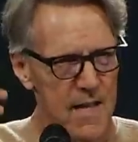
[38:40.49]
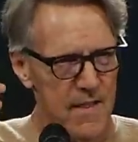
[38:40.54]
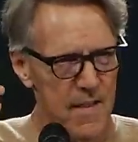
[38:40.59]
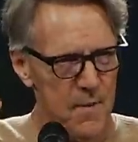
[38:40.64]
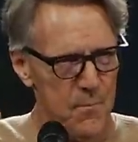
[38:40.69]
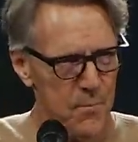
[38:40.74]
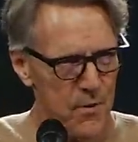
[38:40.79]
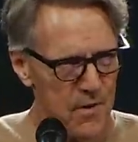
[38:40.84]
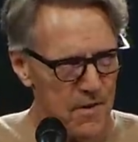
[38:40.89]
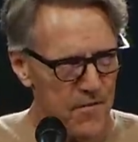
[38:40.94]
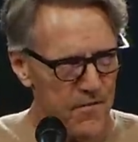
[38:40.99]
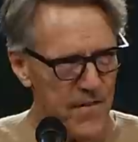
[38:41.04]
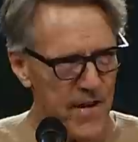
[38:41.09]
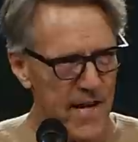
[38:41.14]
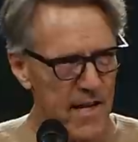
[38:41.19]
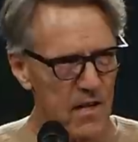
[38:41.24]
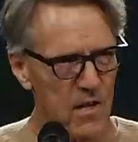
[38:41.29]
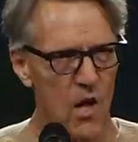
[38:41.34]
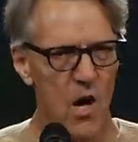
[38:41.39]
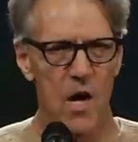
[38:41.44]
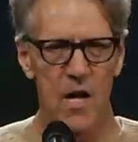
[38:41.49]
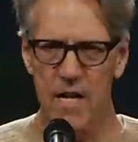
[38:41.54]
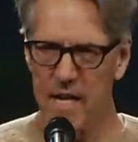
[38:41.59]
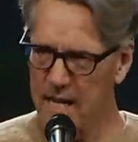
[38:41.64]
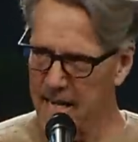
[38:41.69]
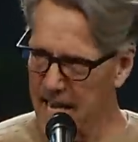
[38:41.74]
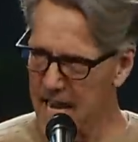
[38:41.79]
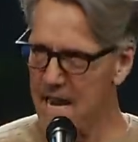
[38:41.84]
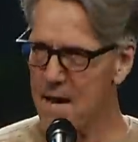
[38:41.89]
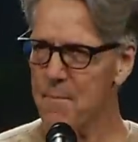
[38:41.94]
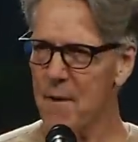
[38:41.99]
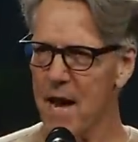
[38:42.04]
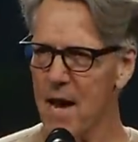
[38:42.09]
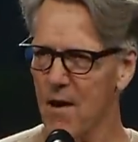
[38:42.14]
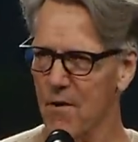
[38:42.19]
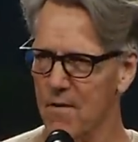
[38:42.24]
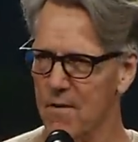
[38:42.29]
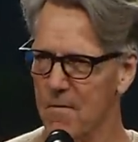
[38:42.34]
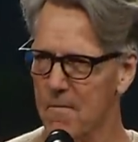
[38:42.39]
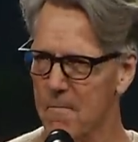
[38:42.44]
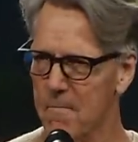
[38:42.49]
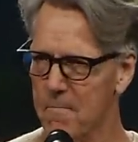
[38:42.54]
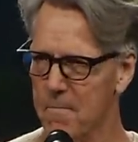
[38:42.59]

then put the veil on and came out.